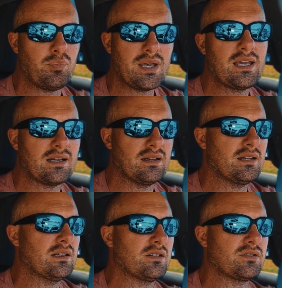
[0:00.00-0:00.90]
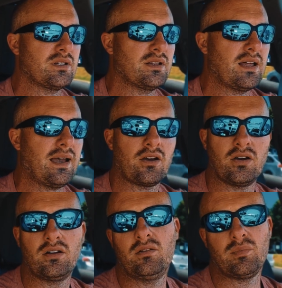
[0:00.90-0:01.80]
being in the industry, that
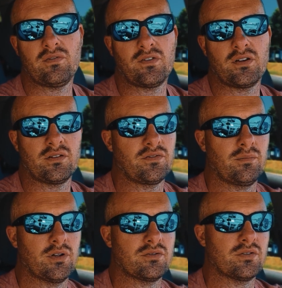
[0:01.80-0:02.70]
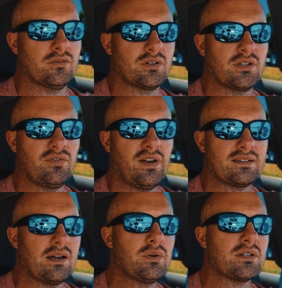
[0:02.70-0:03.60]
couldn't be further from the truth. In fact,
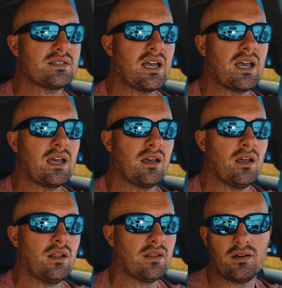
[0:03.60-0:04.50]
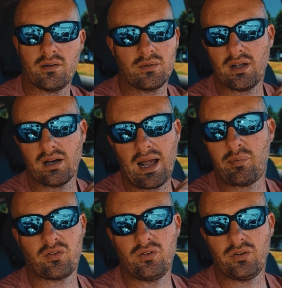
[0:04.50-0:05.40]
I would say there there
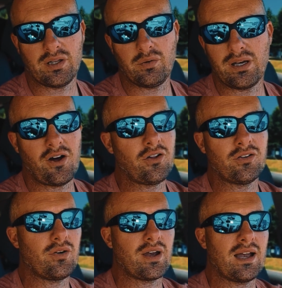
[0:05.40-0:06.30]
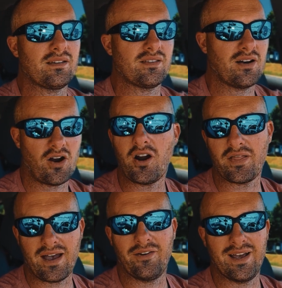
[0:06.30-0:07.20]
absolutely we all know guys that are
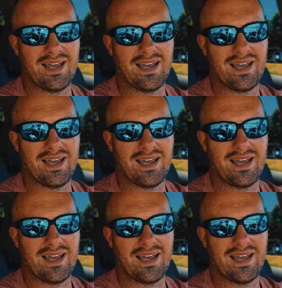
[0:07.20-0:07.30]
that way.